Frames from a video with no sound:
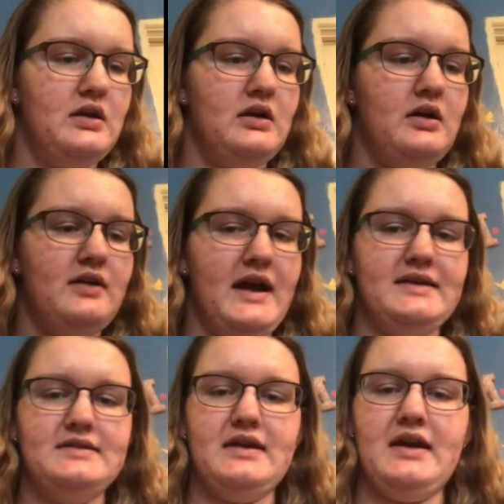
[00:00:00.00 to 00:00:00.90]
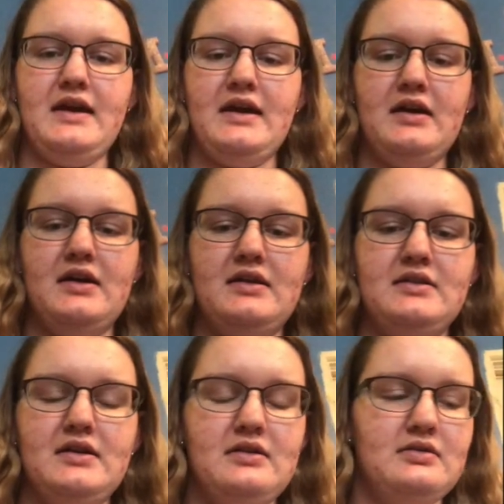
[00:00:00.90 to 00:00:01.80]
All right,
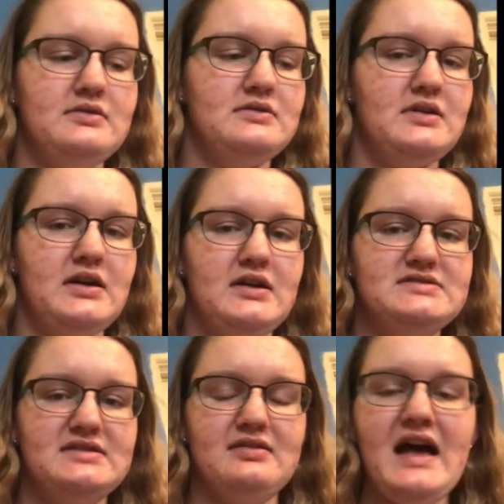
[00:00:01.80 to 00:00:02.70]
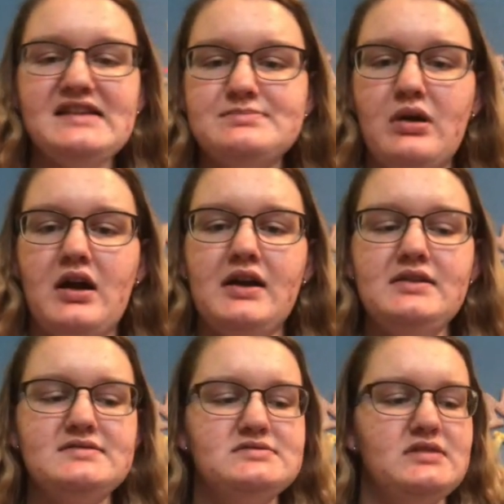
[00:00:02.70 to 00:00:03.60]
and to the last
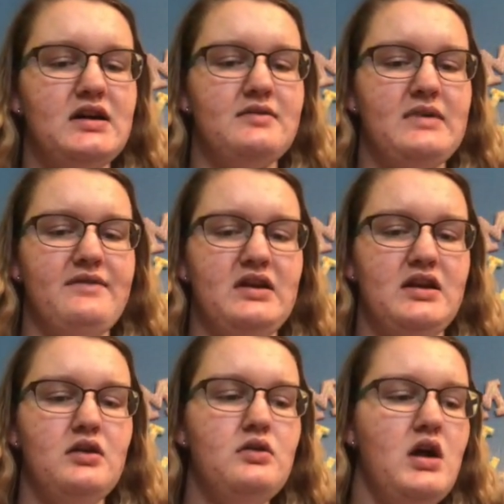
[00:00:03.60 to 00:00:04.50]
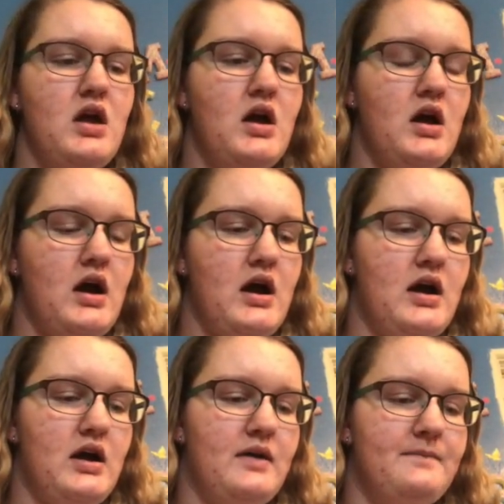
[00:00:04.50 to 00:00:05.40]
part of my video,
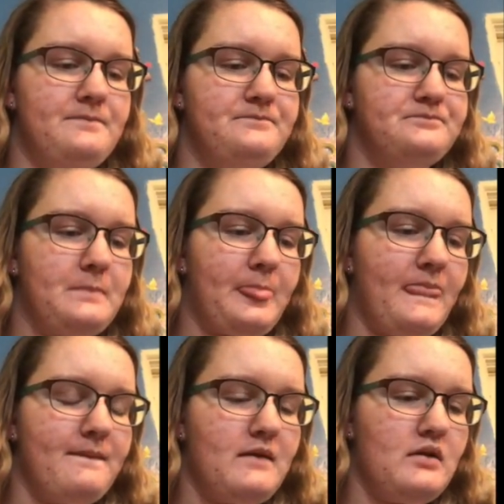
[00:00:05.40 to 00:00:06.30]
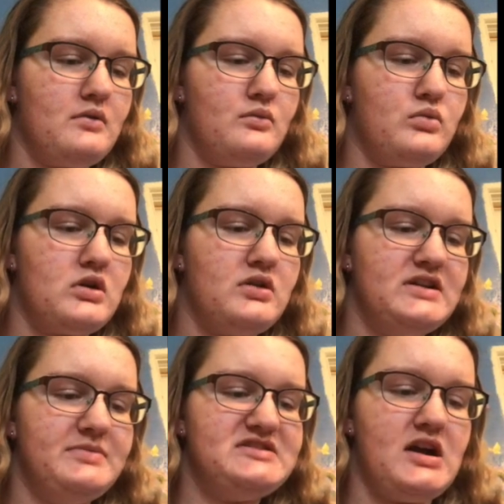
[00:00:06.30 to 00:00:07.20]
we're going
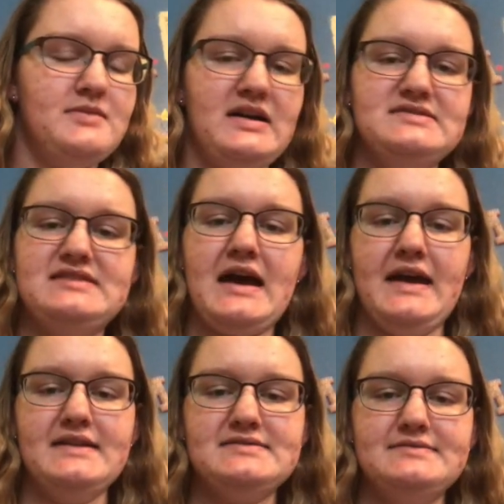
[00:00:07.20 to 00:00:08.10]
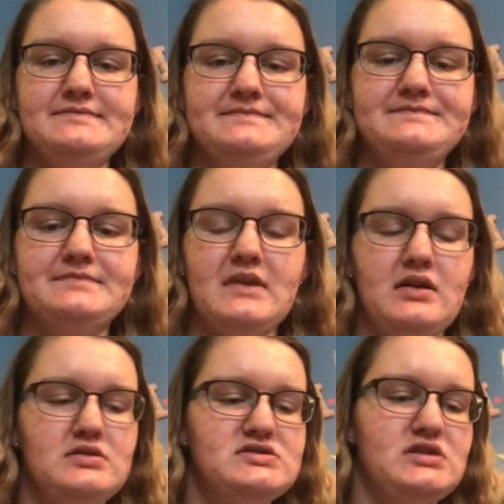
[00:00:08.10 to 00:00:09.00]
to be talking about diet.
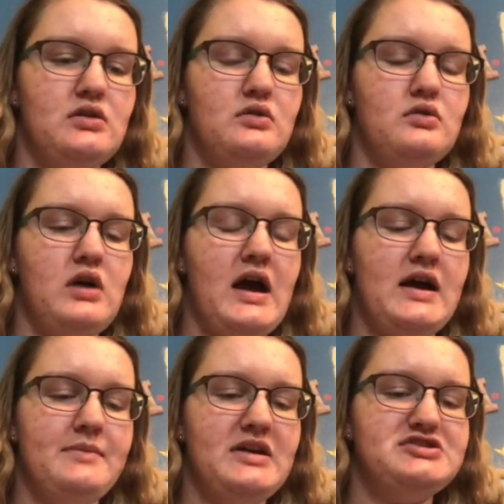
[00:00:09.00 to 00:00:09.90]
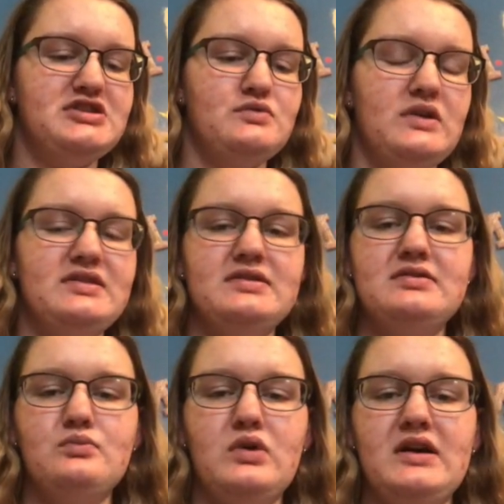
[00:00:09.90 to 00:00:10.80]
So I mentioned
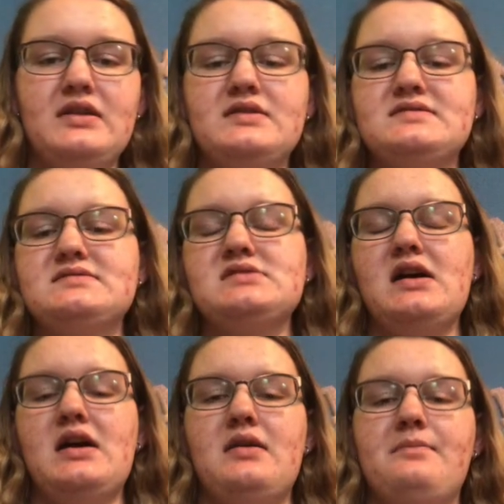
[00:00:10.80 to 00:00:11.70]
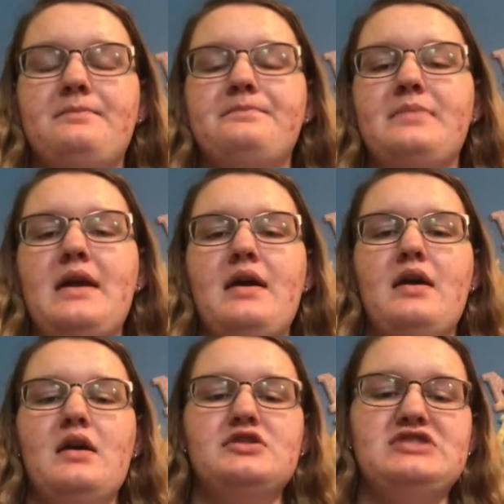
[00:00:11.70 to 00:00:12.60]
what
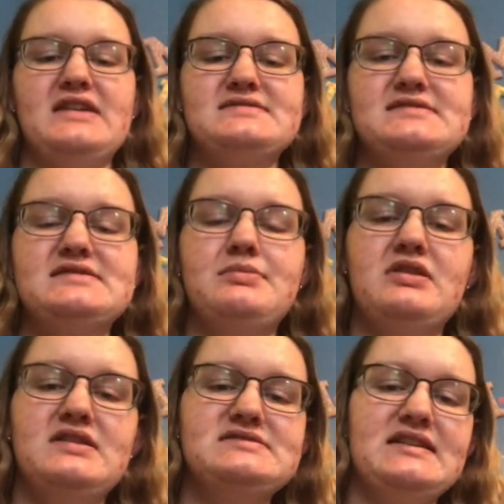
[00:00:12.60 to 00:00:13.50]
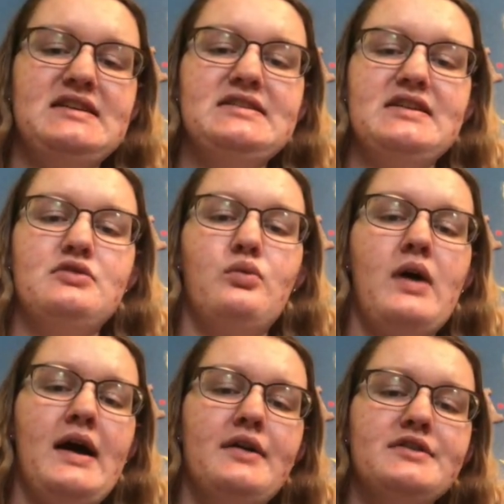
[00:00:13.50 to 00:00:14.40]
Jackson's chameleons eat in the
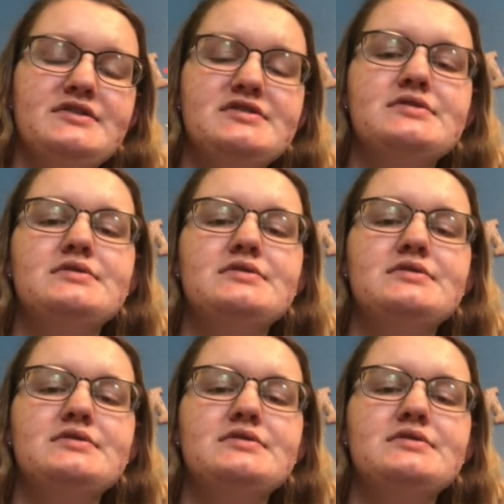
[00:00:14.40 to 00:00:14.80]
wild.